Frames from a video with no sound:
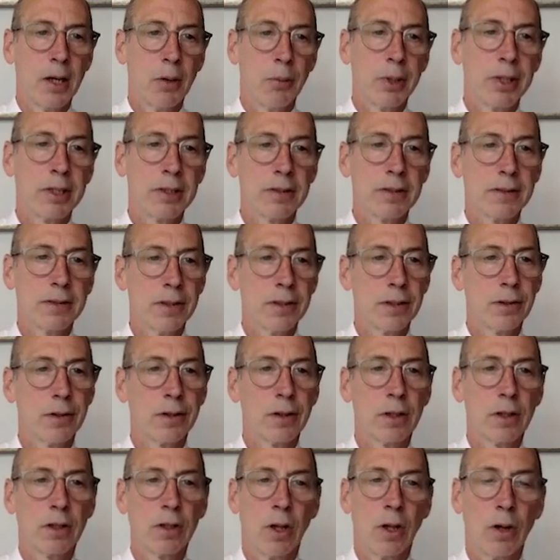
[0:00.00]
We consider
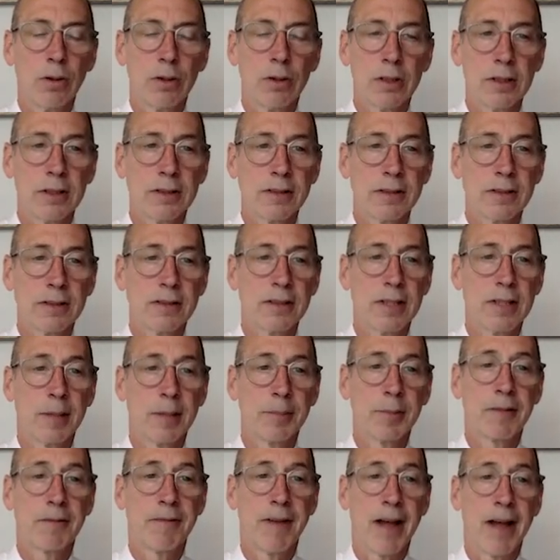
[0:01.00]
the local and
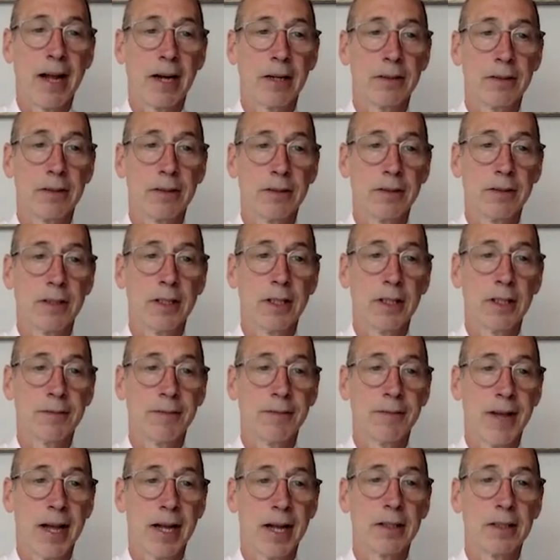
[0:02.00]
systemic factors that
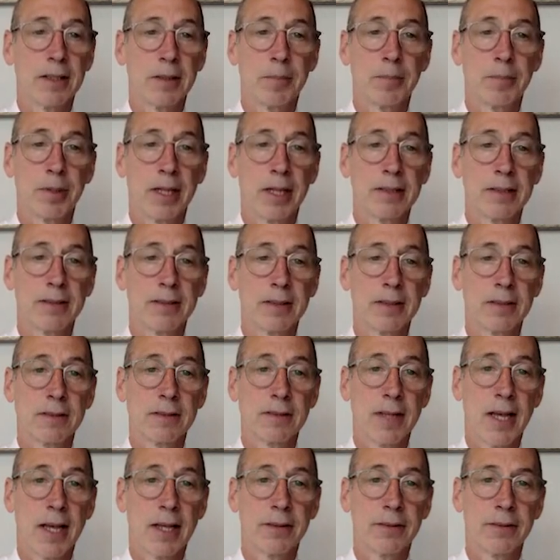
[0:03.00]
affect implant
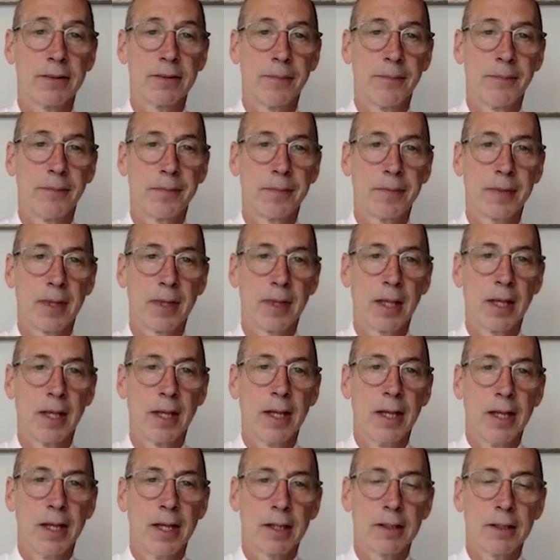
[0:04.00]
success.
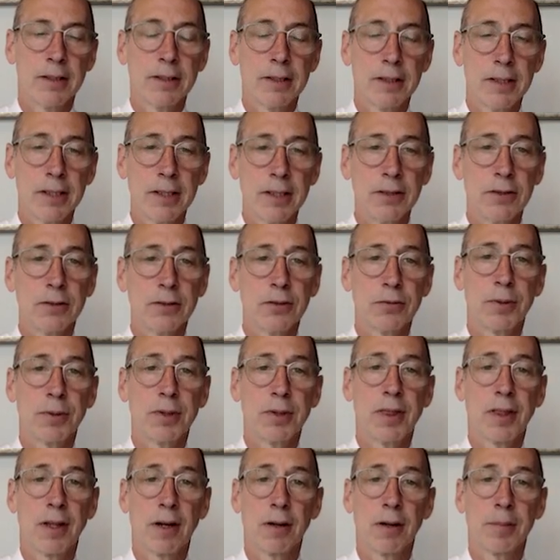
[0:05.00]
It continues
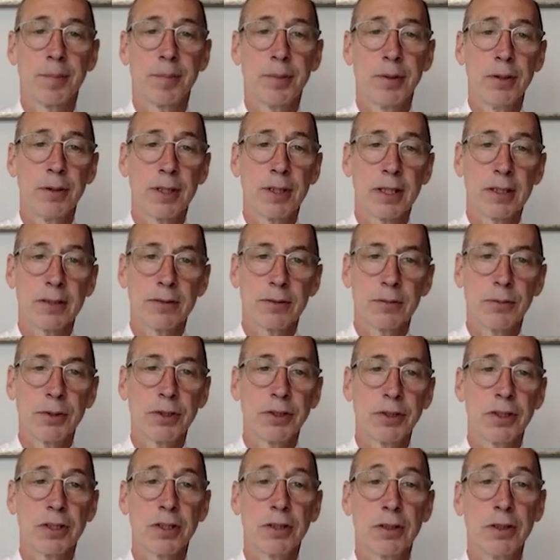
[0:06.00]
with therapeutics,
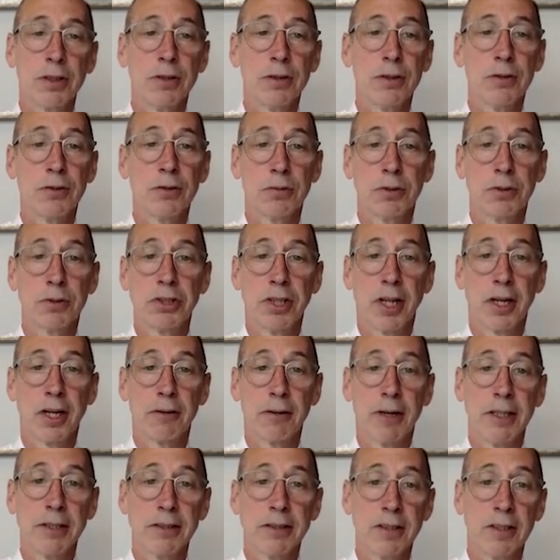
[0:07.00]
which includes
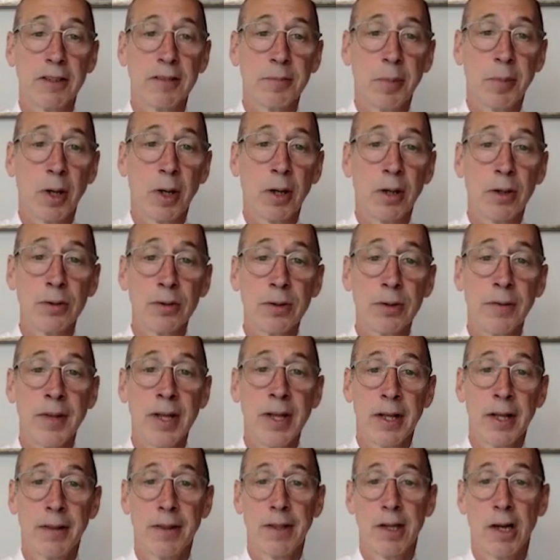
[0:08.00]
regeneration of bone,
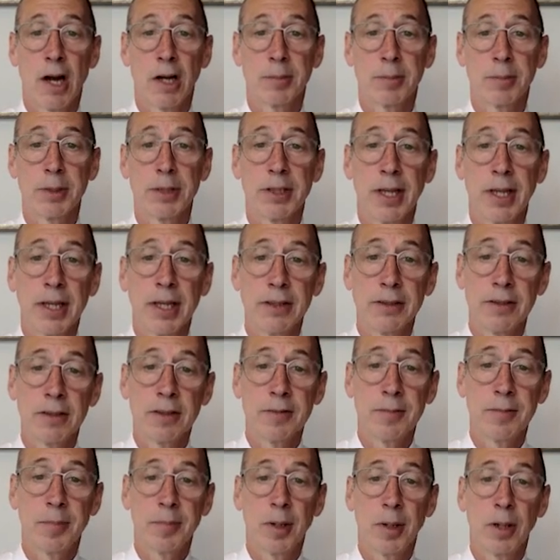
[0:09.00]
the augmentation
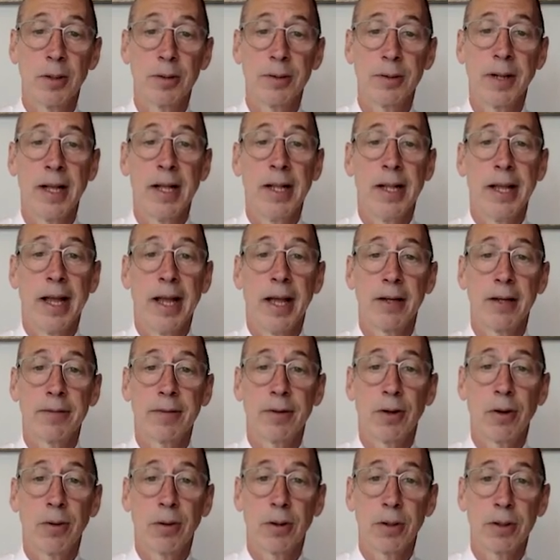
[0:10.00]
of bone, and of
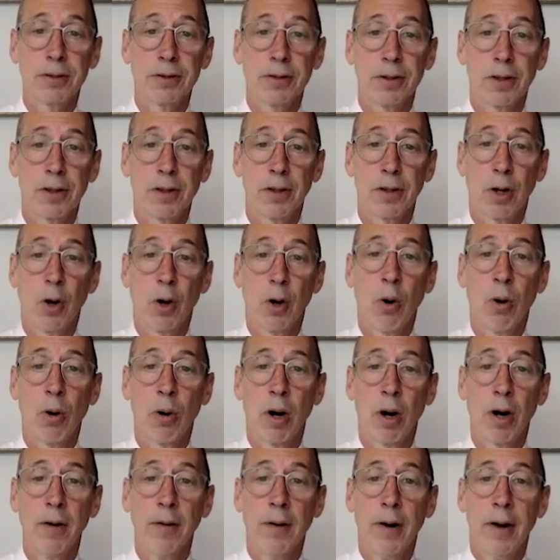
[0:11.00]
course, the
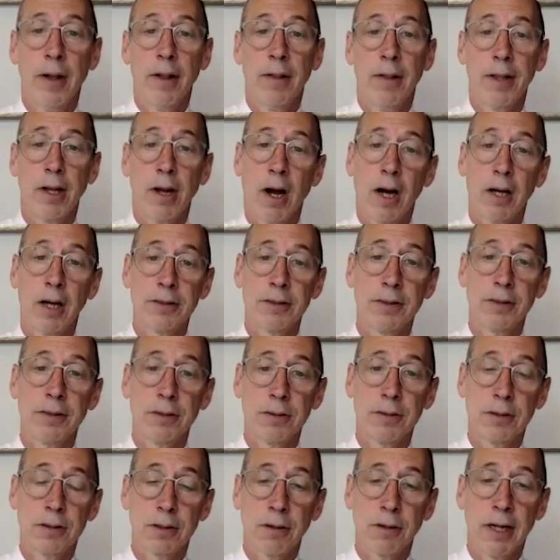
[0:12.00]
core, the
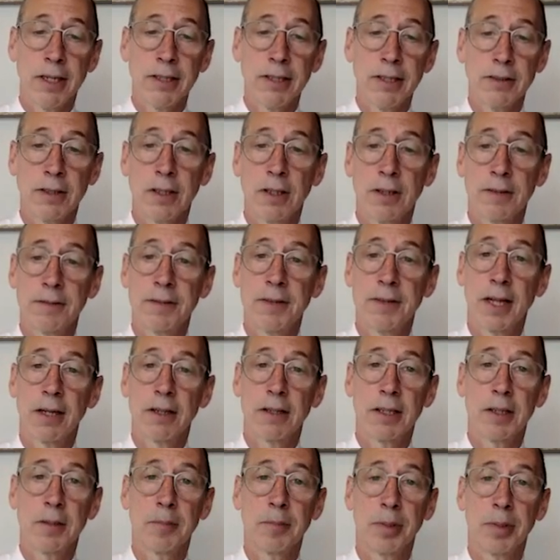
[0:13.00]
osseointegration of dental
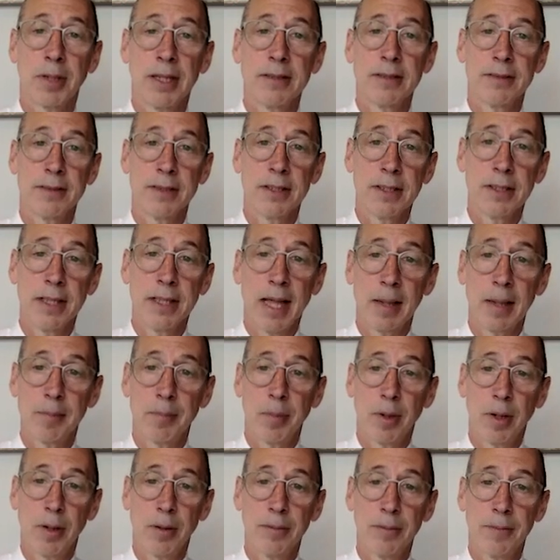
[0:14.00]
implants in that
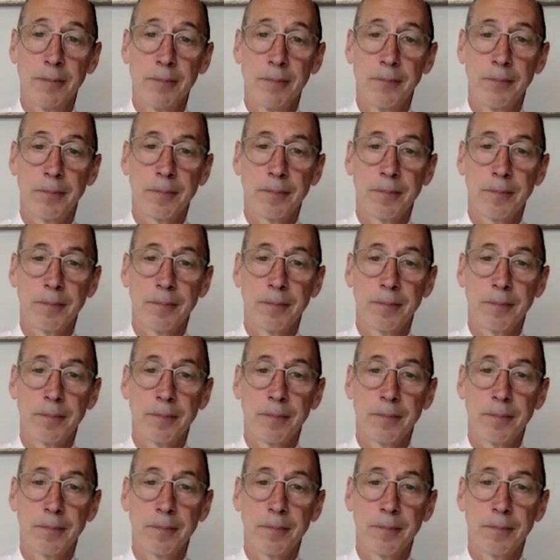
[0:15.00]
bone.